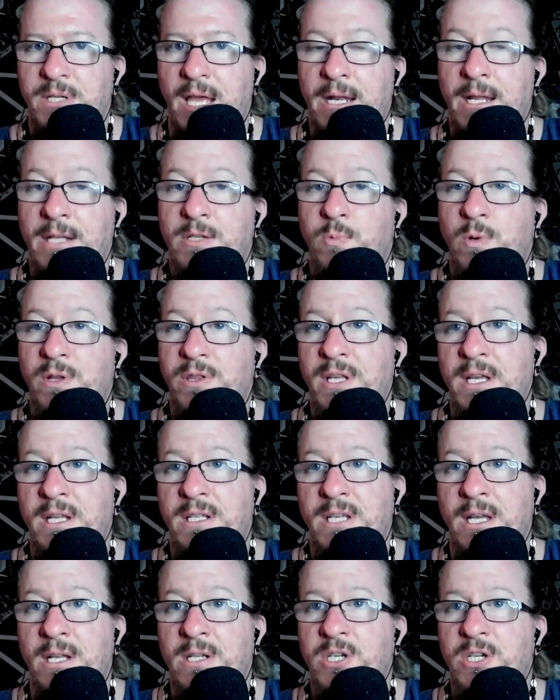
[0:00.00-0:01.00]
And it's with the
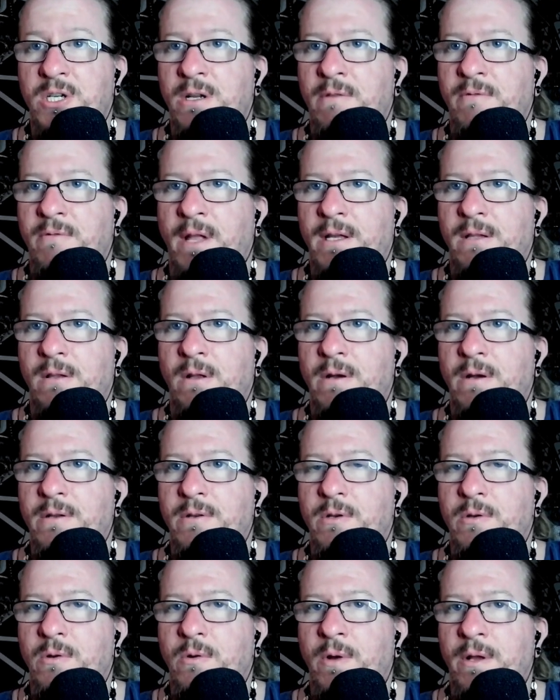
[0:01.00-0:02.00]
intention of like, look,
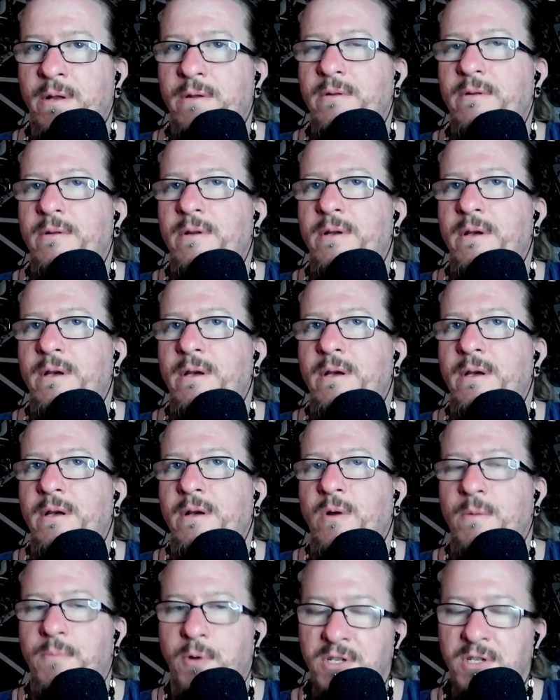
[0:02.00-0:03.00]
quit,
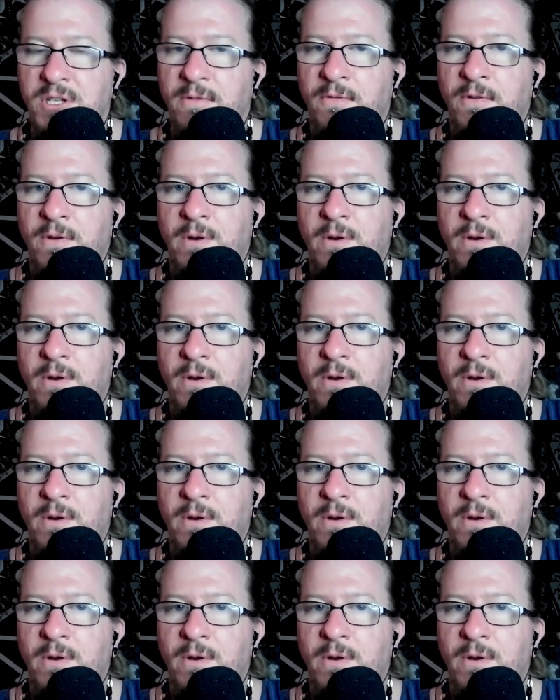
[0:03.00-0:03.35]
quit pussyfooting